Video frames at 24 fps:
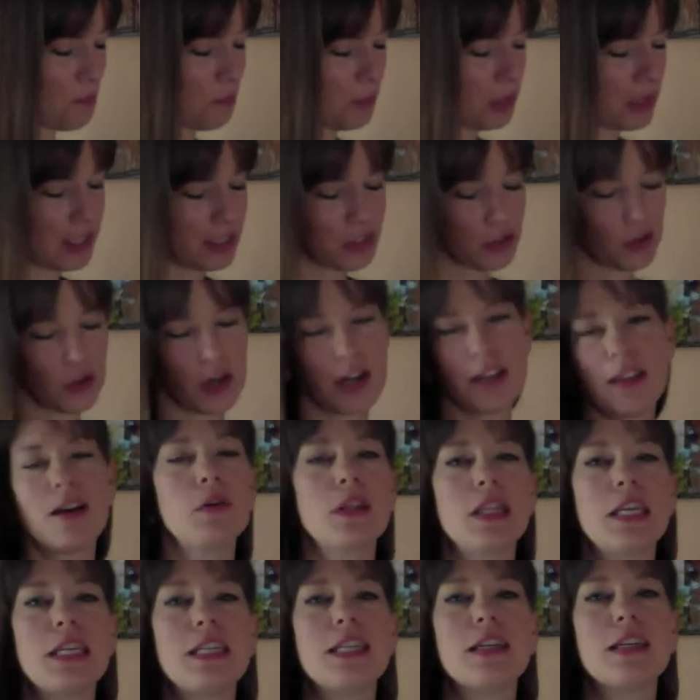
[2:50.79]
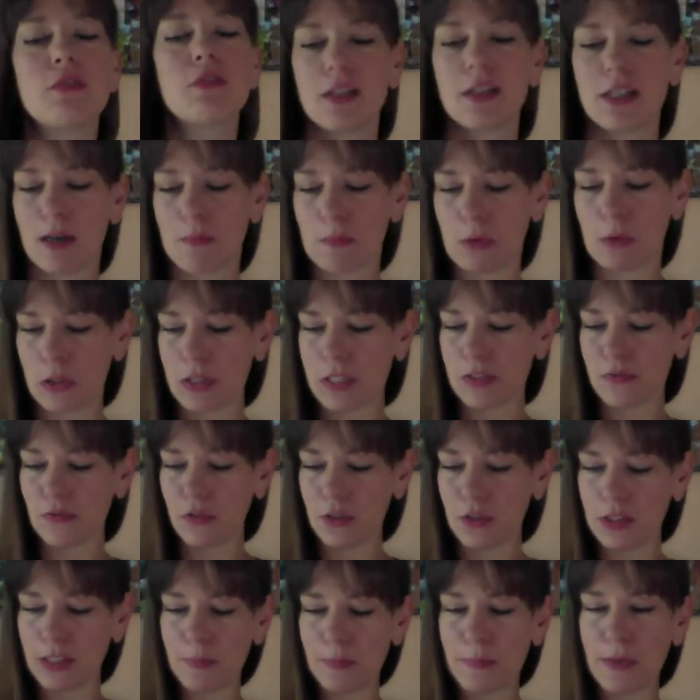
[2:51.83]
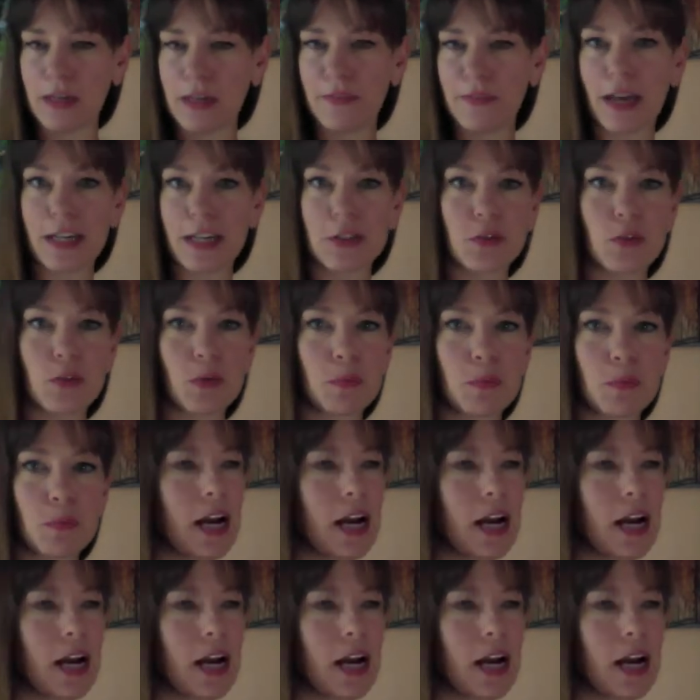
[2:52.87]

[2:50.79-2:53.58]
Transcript: But let's try that with a different number, just for a little bit of extra